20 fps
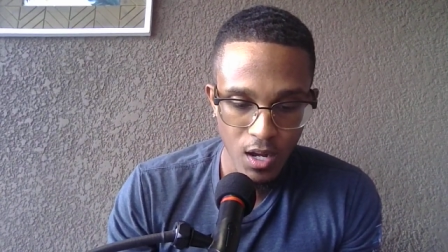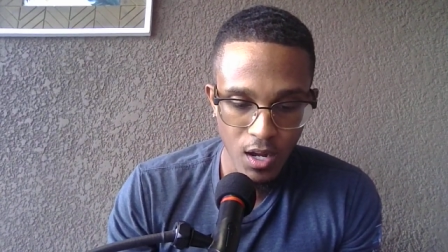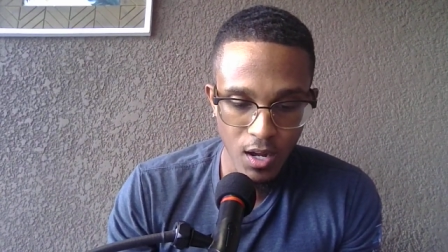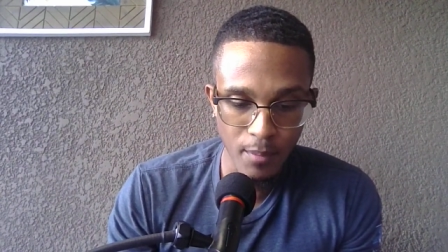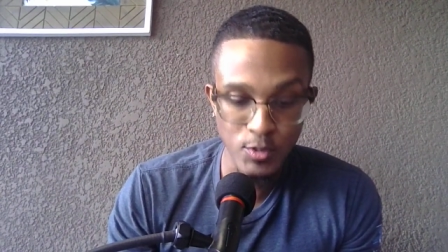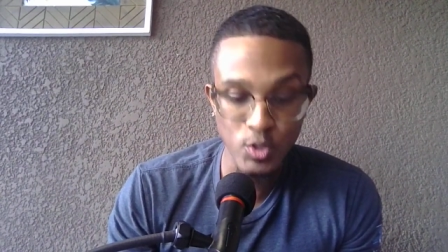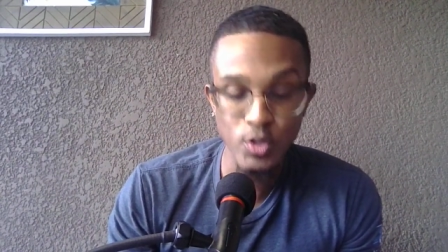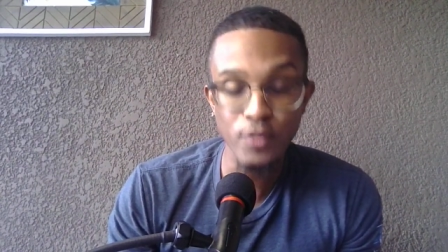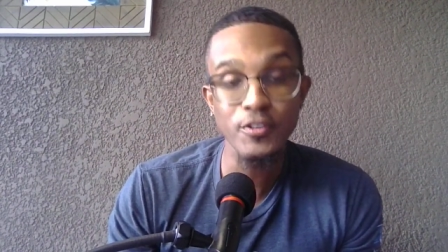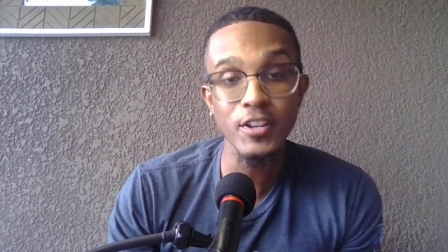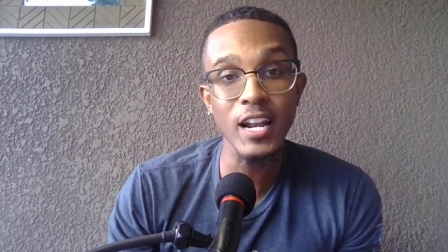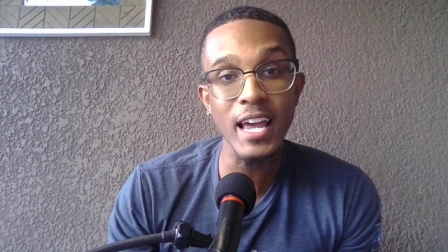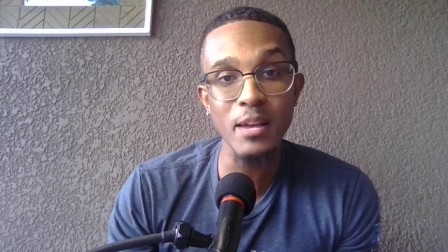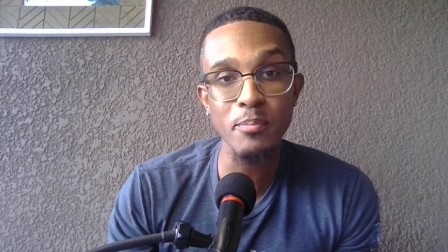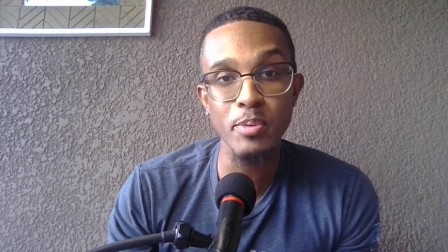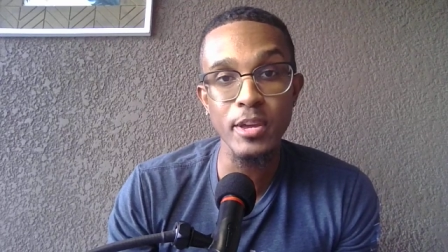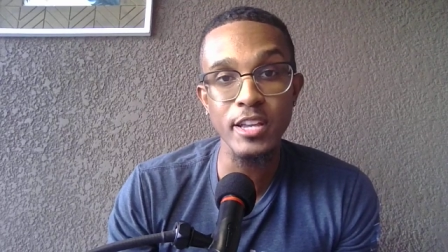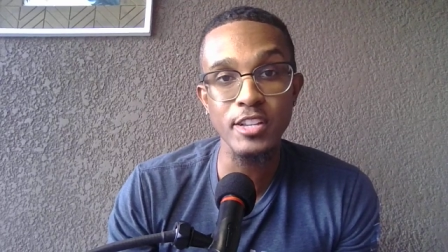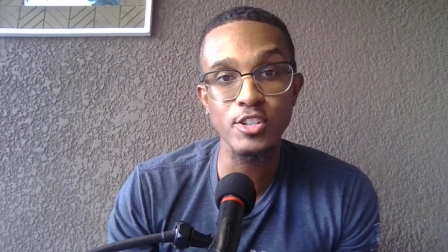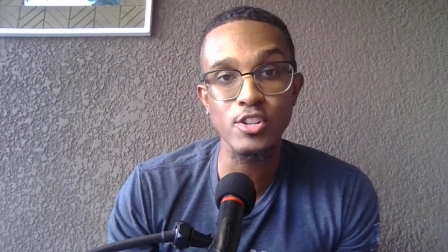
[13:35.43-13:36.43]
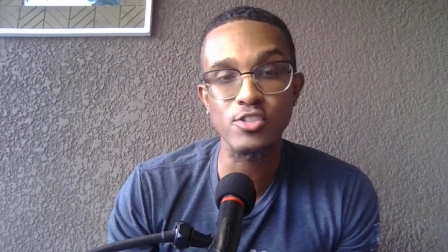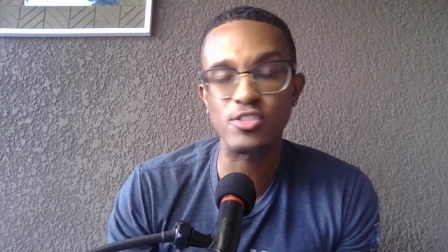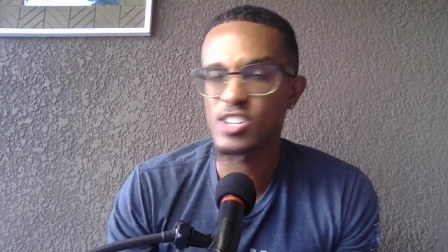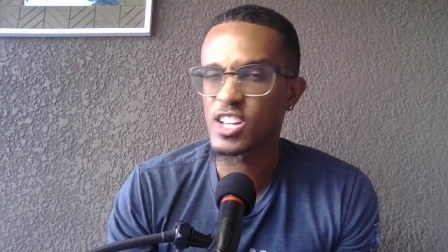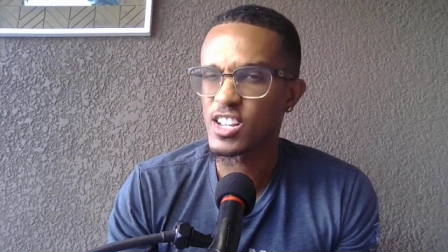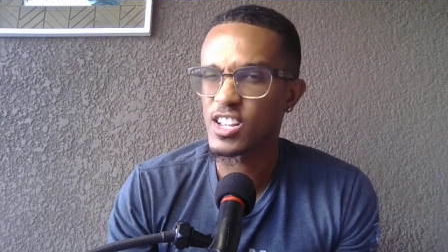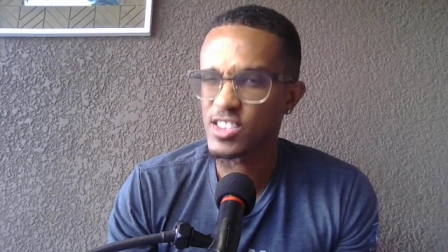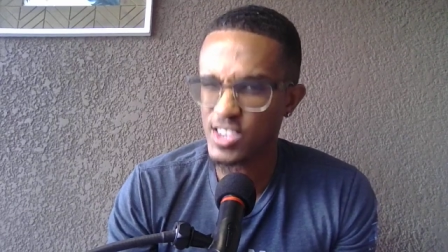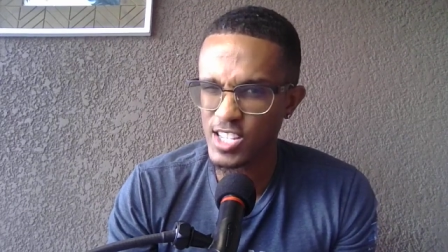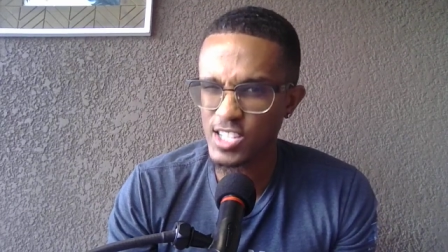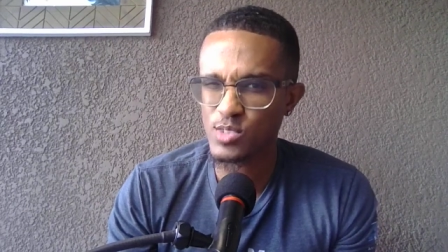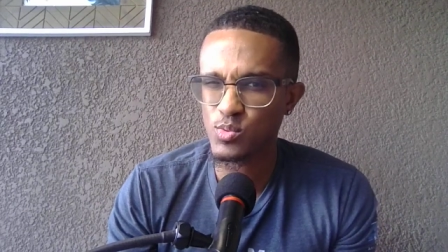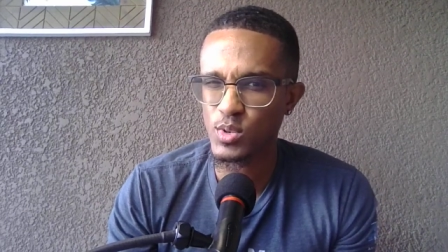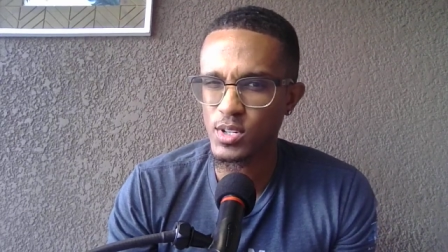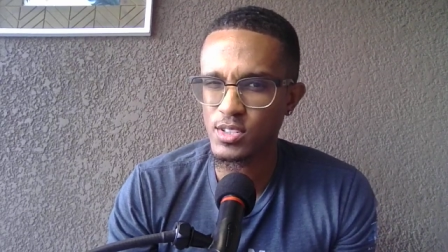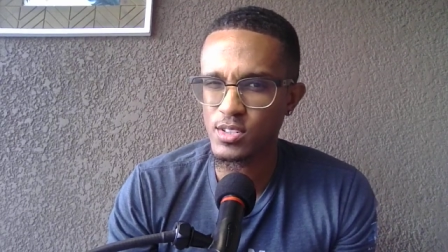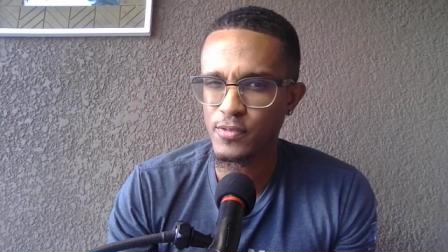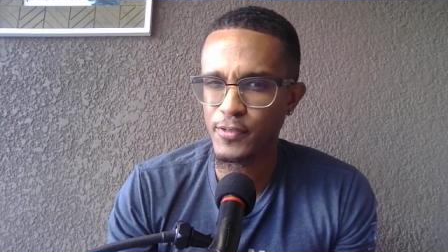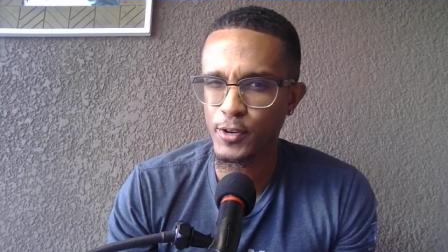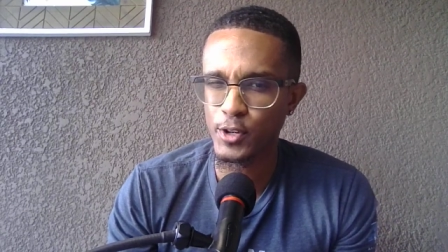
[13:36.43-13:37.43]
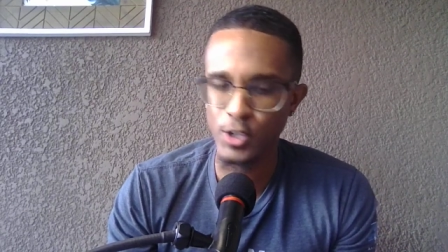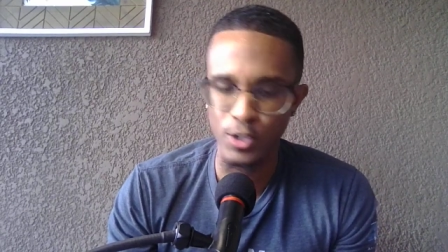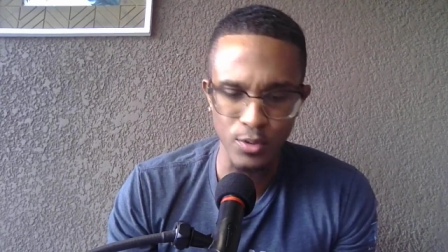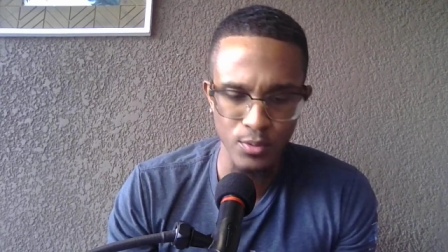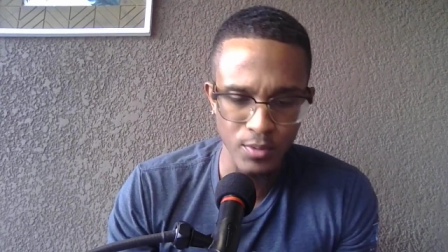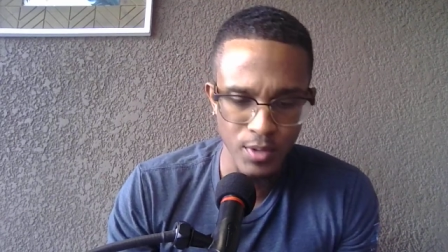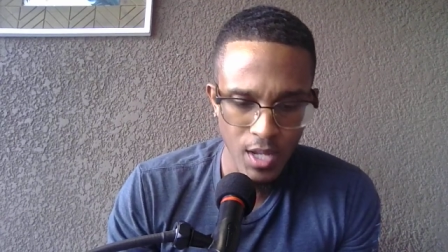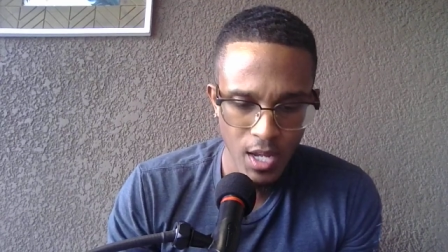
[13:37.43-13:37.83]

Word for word: Um, so if you like pictures, this one's for you.